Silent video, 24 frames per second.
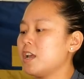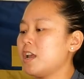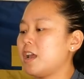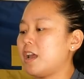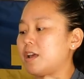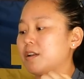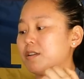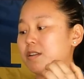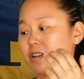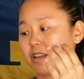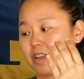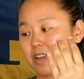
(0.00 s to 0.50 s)

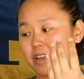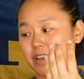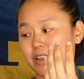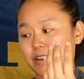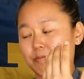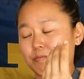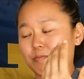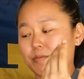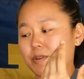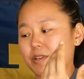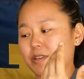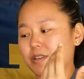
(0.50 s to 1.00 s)

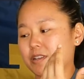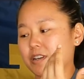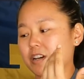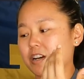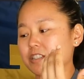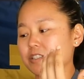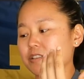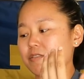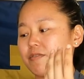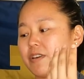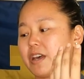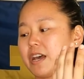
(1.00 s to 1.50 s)
And
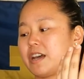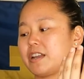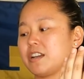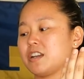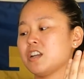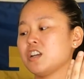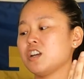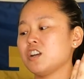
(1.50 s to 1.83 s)
because of that,